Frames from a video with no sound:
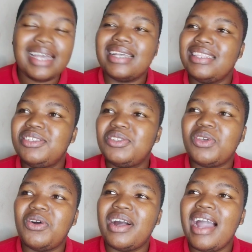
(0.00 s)
Ah, this
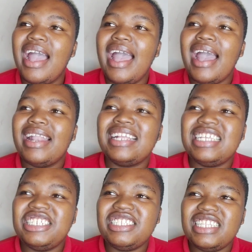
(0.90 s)
song, like
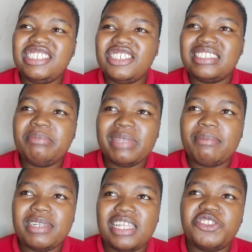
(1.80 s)
they just, there's just something
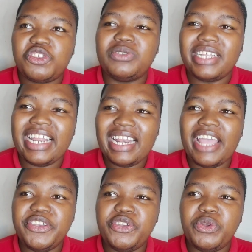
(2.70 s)
about that song that I
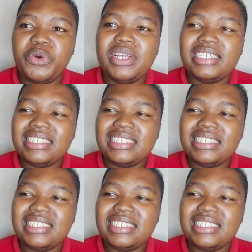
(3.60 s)
like, you know.